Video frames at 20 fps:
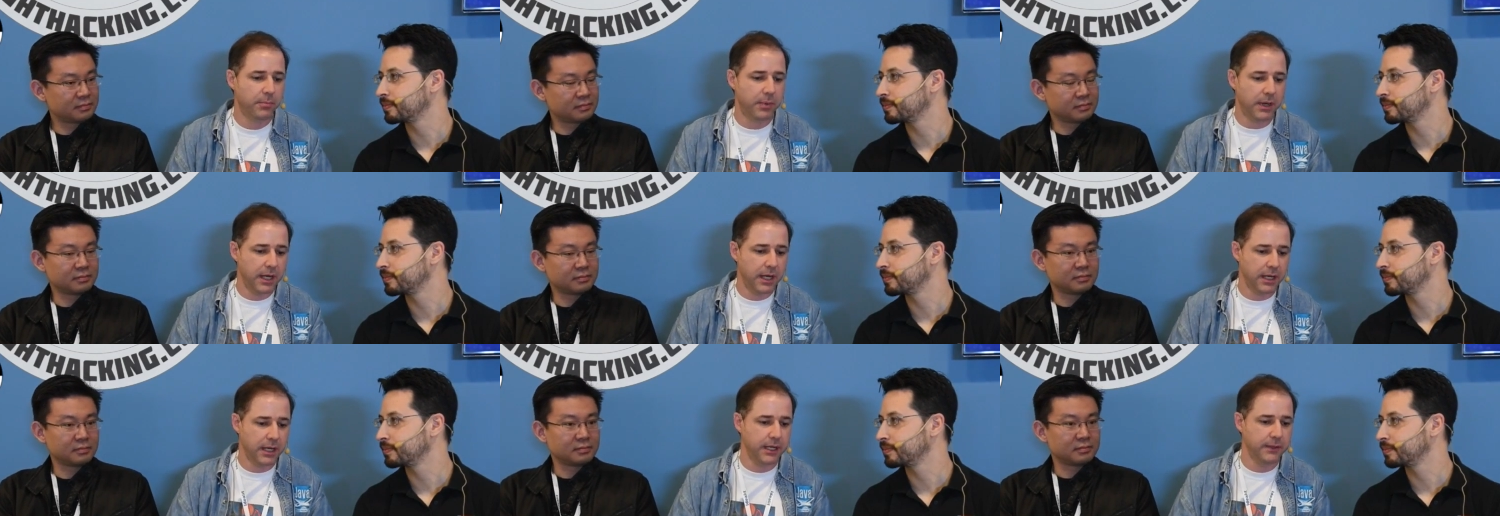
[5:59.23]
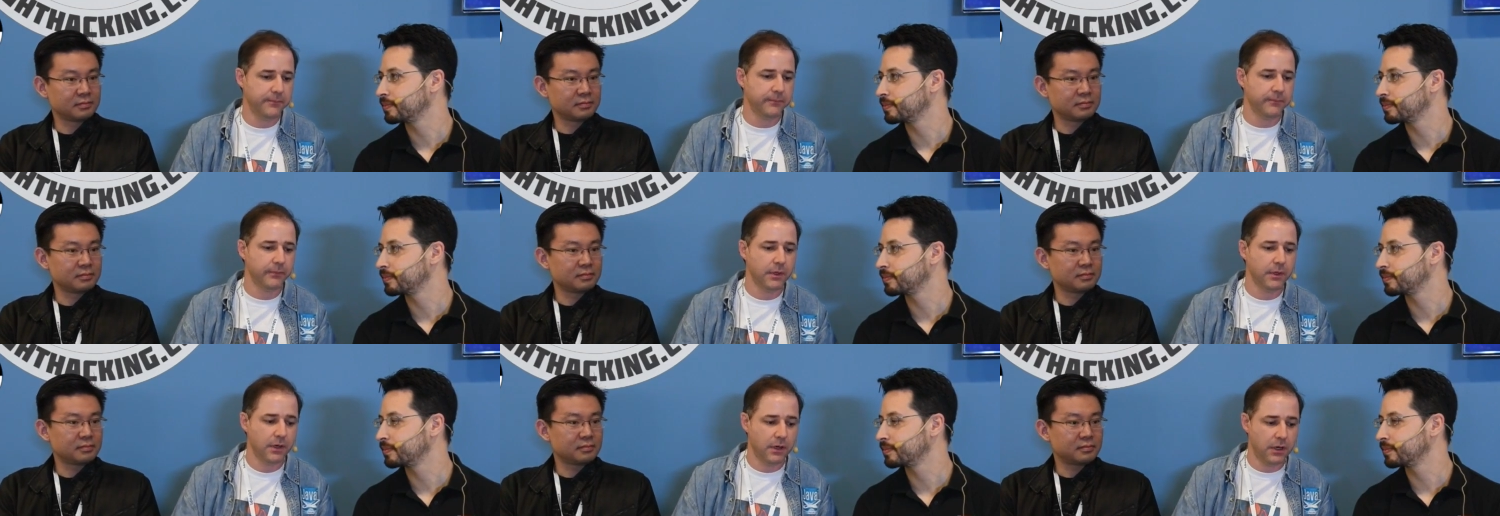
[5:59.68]
Speaker 1: by
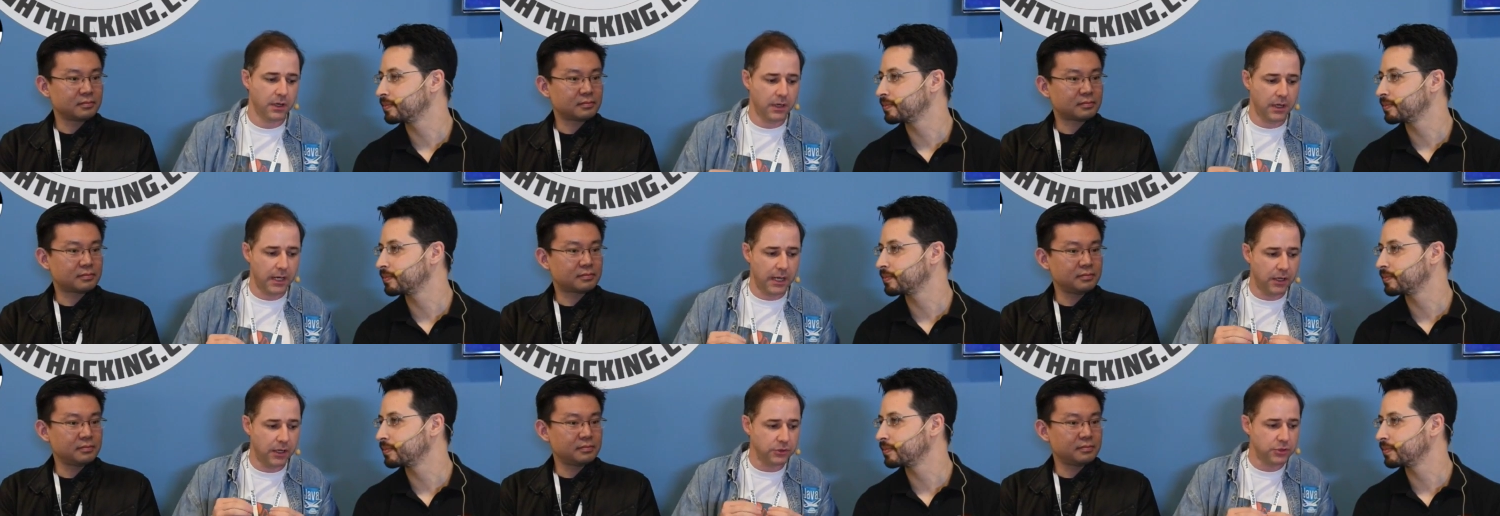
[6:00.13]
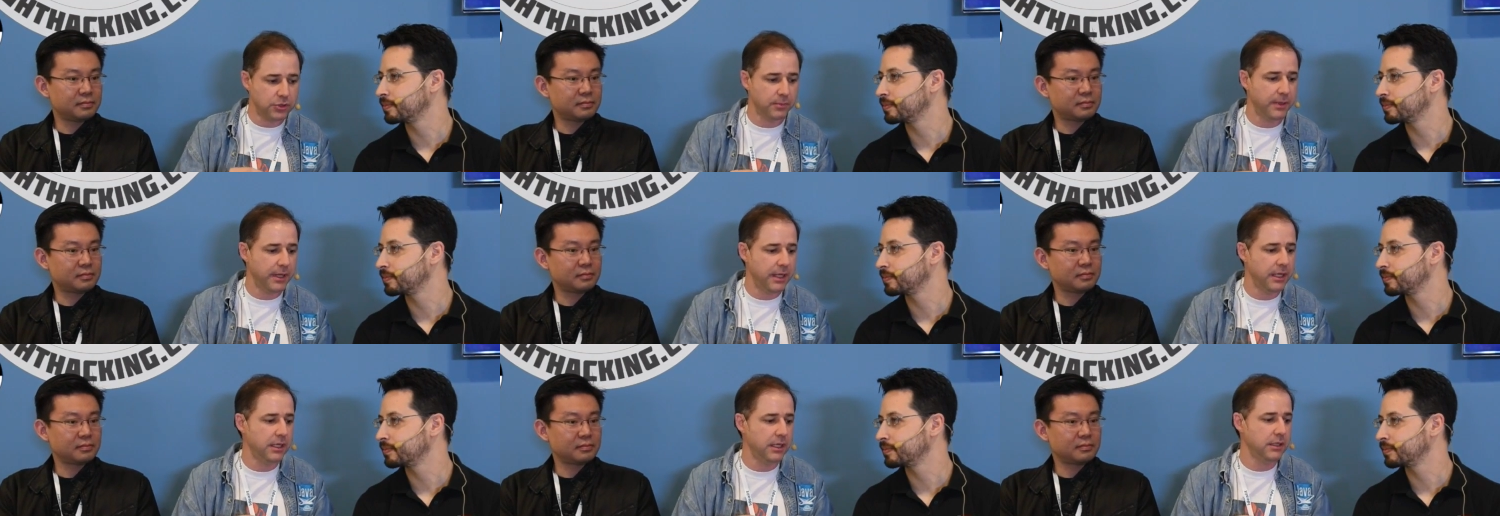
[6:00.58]
uh,
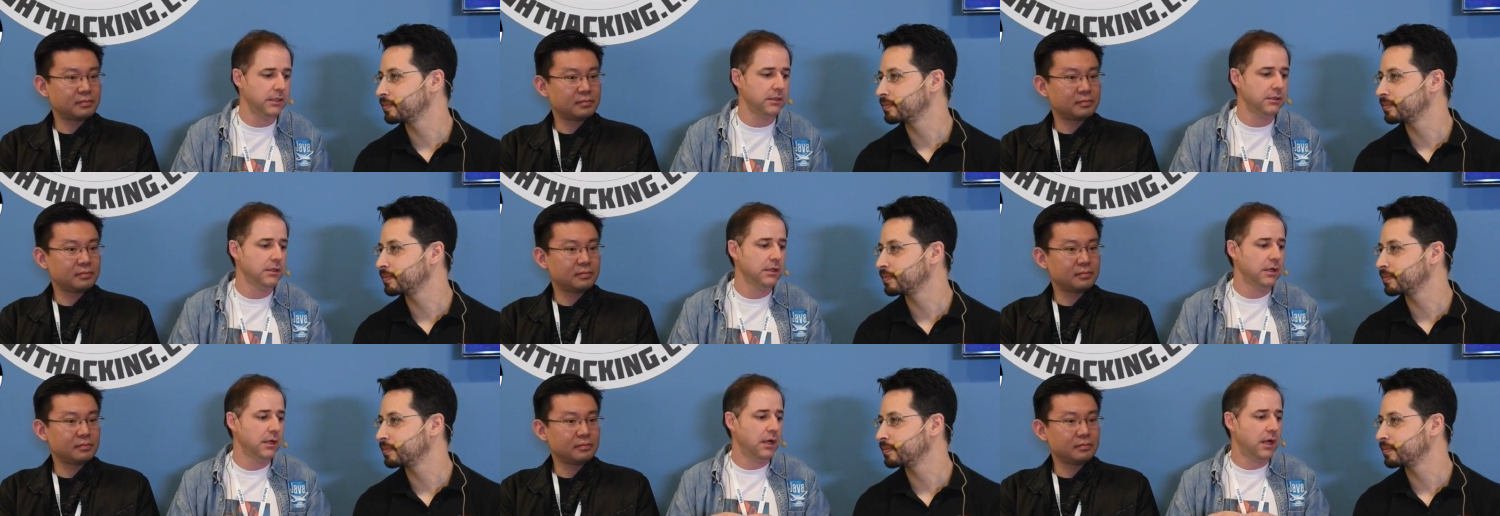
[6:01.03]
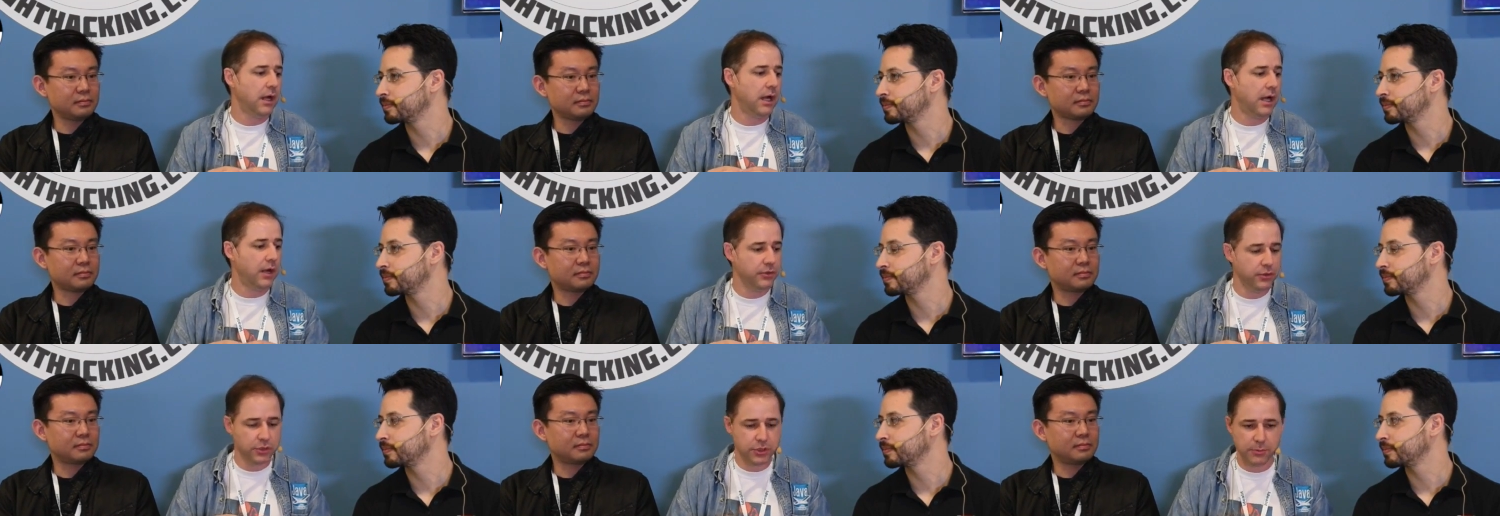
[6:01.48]
automating
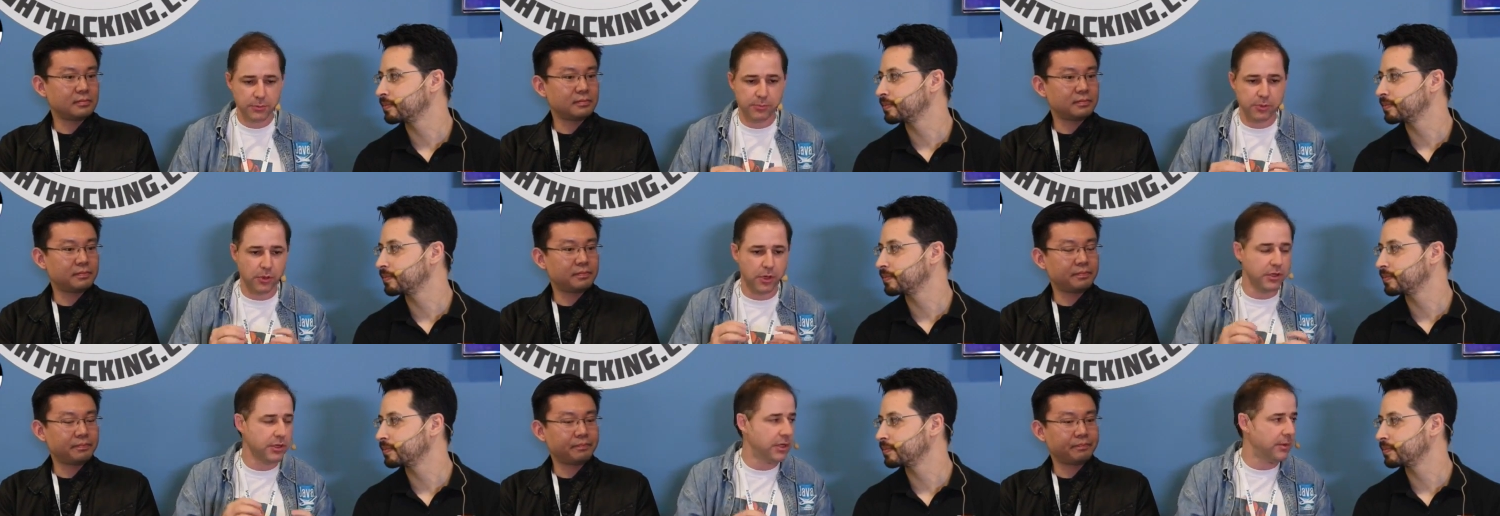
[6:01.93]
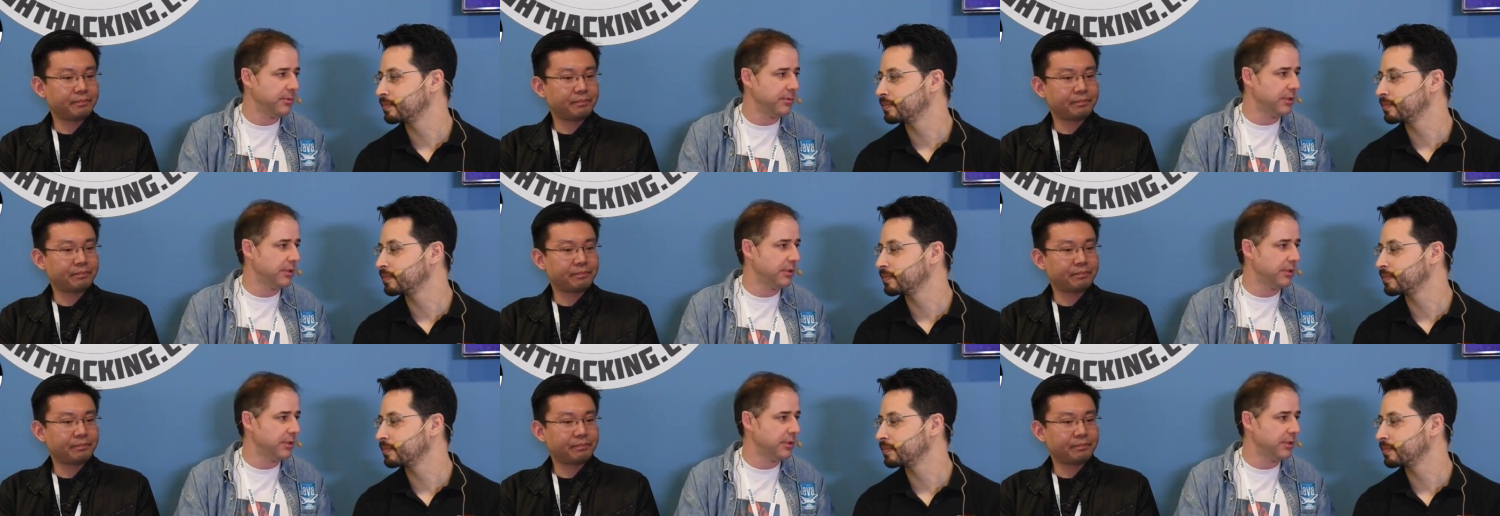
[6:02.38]
how you deploy your